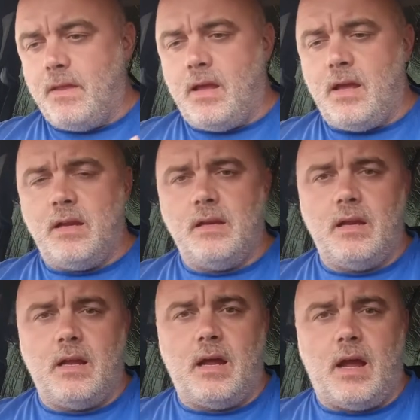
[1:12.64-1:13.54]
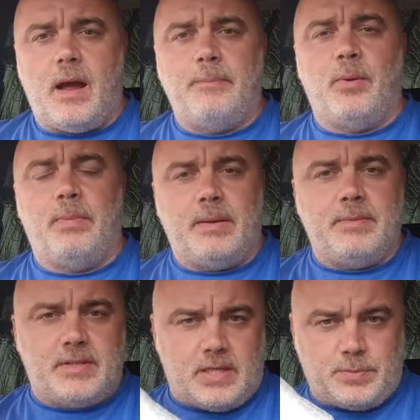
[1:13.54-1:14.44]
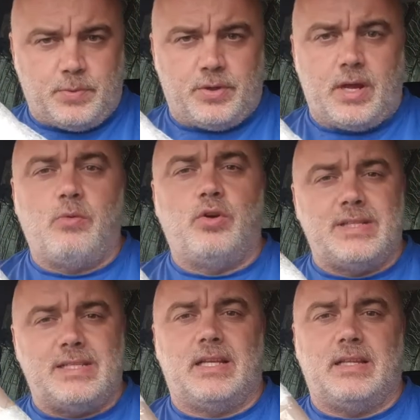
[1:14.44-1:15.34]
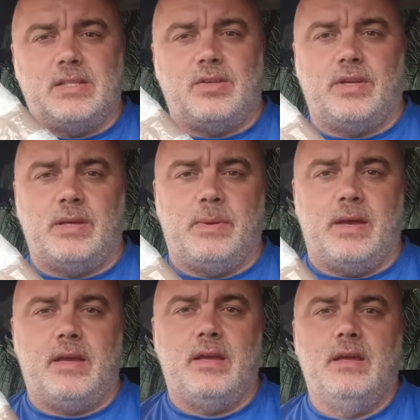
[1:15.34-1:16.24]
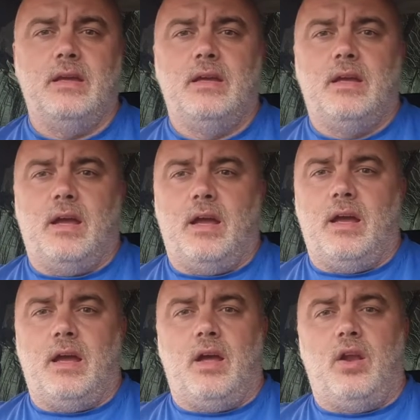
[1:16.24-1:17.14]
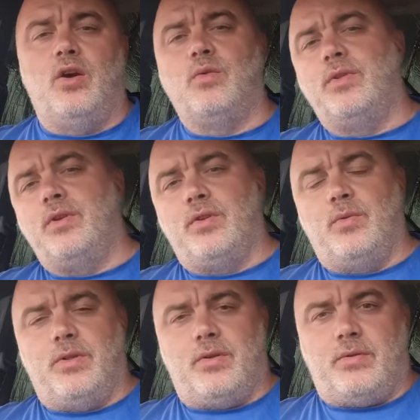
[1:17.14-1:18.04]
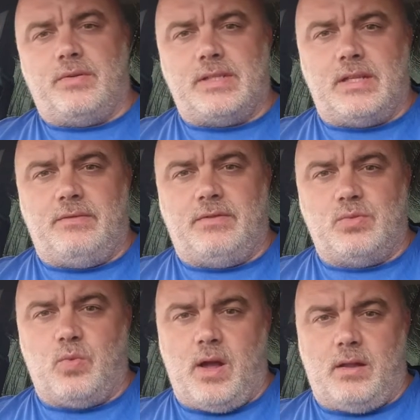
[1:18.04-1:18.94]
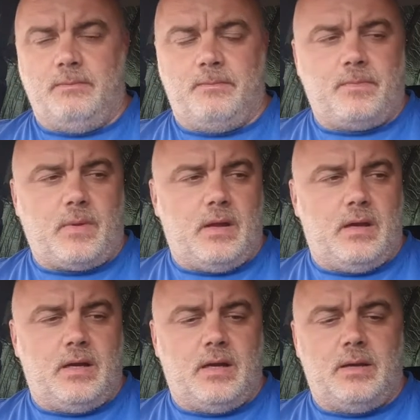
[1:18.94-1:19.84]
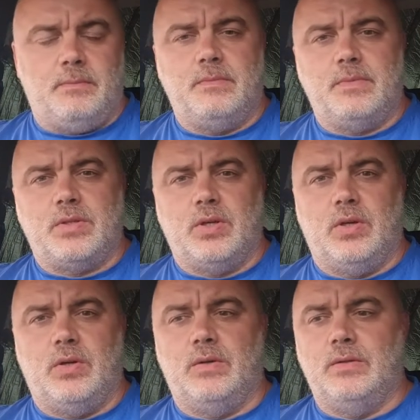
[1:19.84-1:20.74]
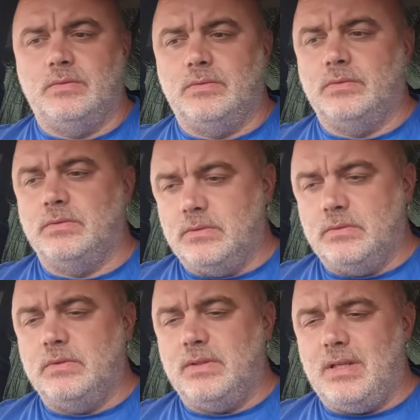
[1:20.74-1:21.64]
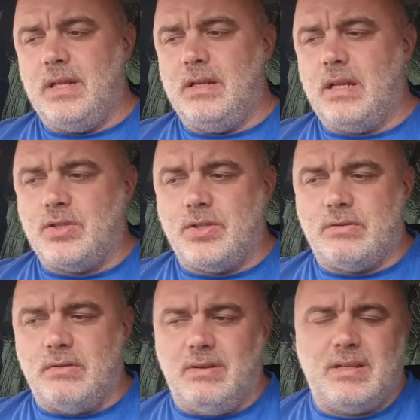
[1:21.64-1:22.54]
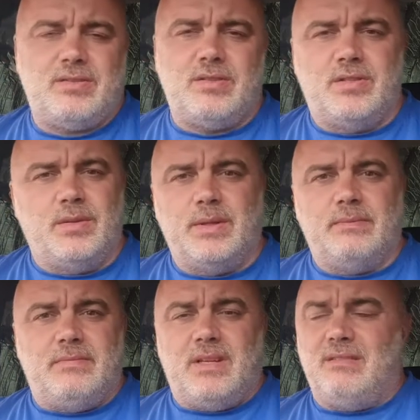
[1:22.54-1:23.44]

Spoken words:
then I'm not blaming the dashboard. I'm going to stick this on eBay, along with the other one that I received as well. So let's just do it.